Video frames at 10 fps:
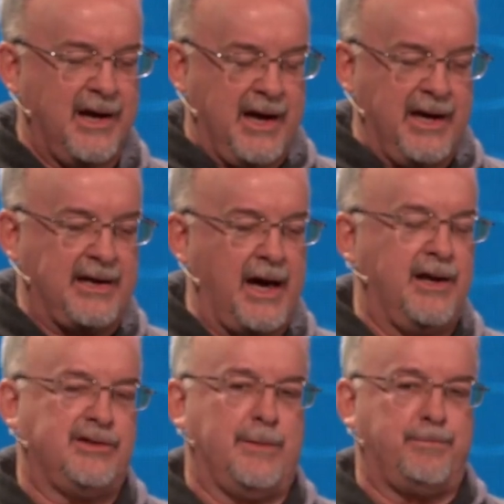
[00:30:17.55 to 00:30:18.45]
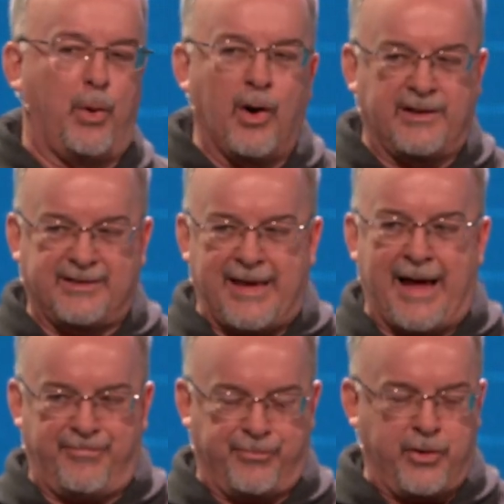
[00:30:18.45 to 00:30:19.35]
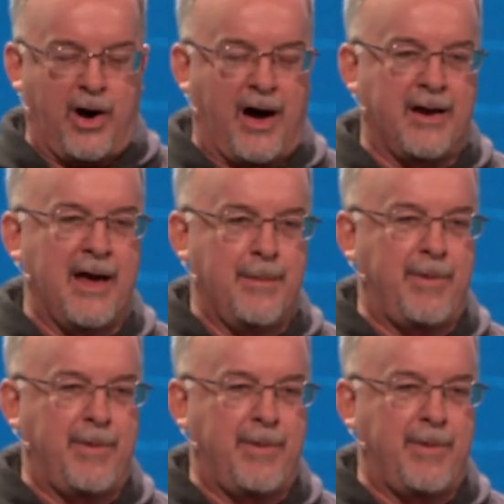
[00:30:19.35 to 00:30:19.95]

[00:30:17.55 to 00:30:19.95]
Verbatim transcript: he kind of supports that thought